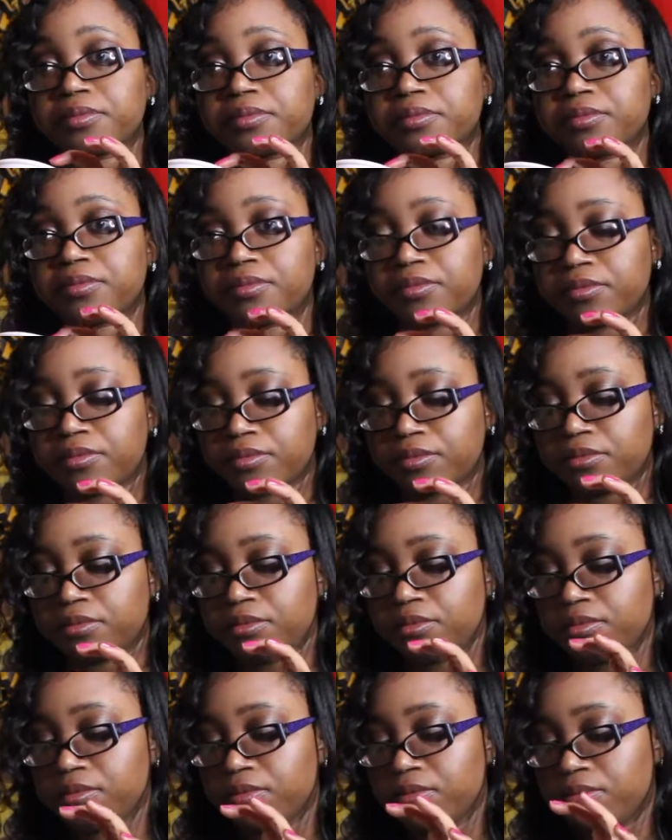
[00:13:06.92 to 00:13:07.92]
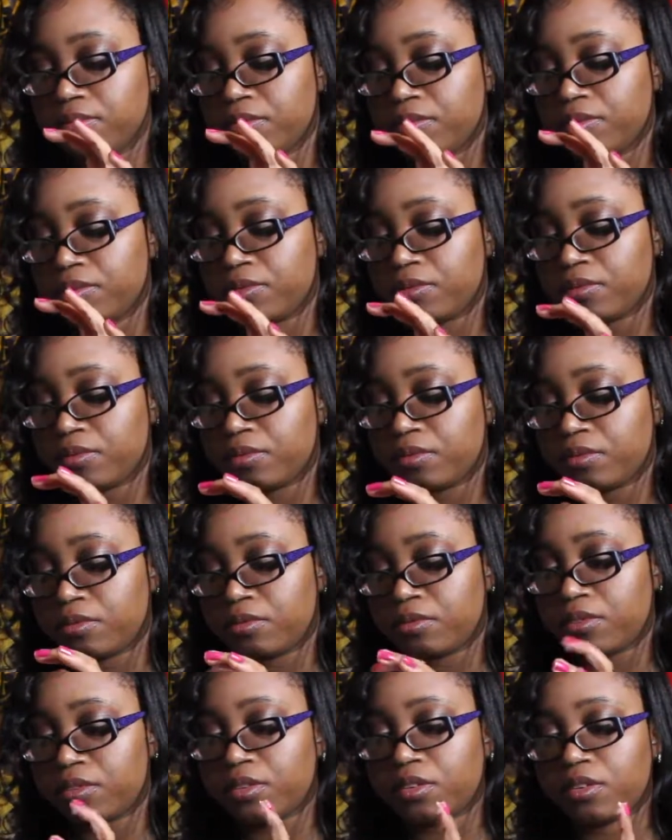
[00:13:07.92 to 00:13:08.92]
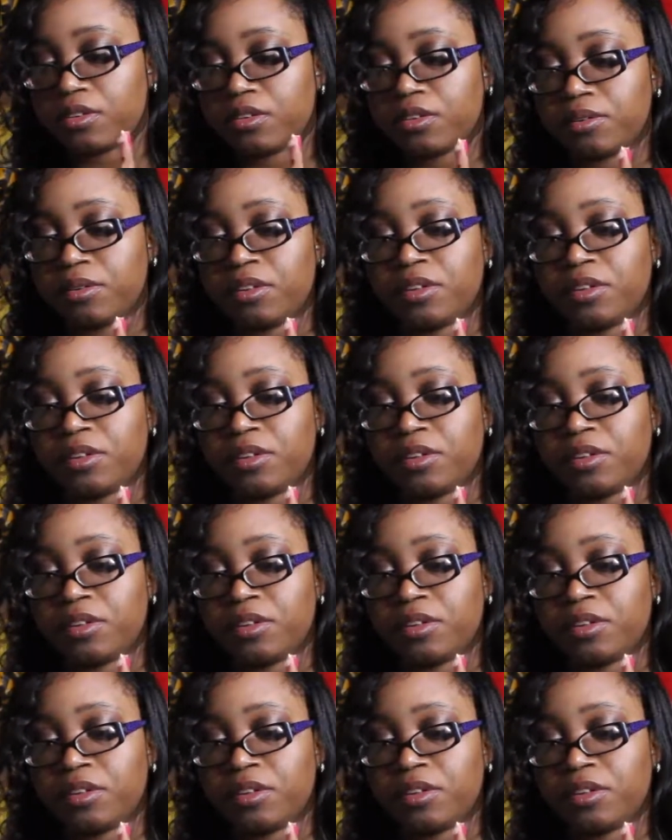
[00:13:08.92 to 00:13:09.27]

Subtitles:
(no one is talking)